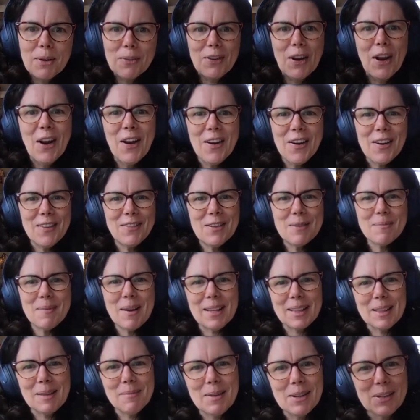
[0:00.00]
if, if you
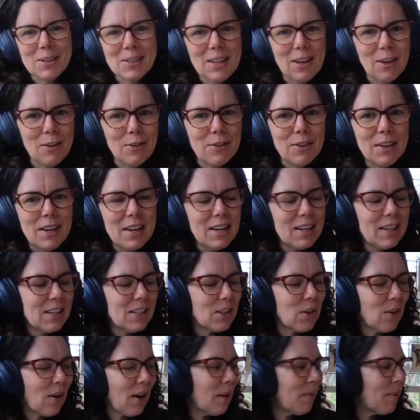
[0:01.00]
make them yourself.
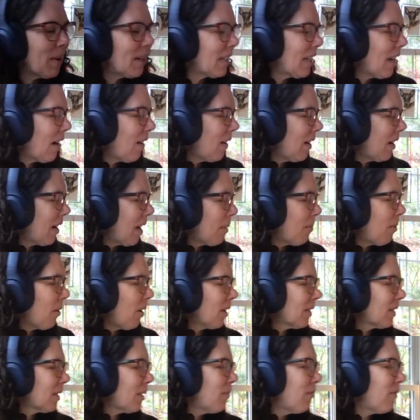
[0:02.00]
So I went out and I
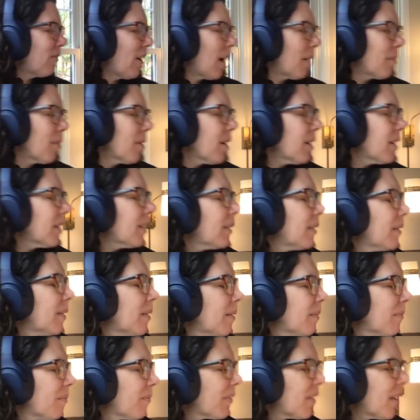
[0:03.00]
bought some fabric.
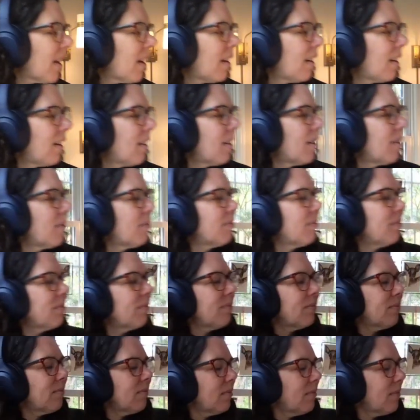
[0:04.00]
Um,
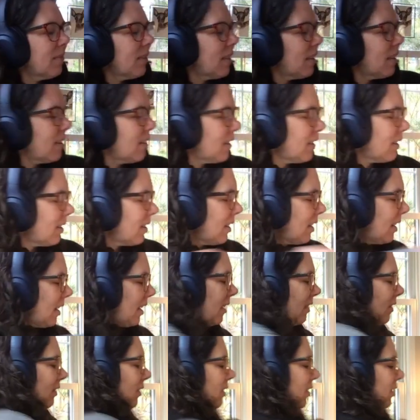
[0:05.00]

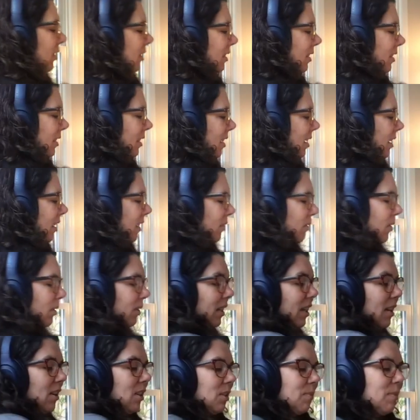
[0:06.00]
it looks like well
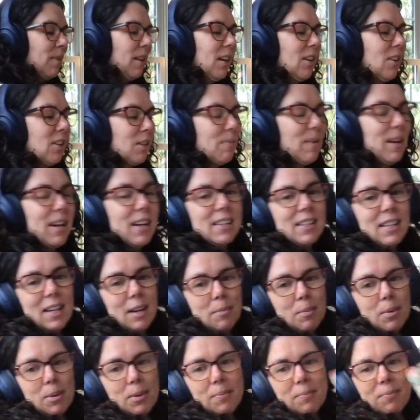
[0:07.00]
here's my here's my
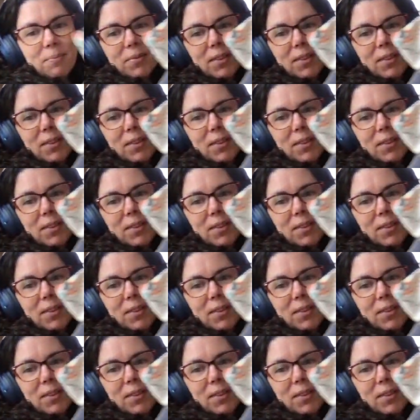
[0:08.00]
example.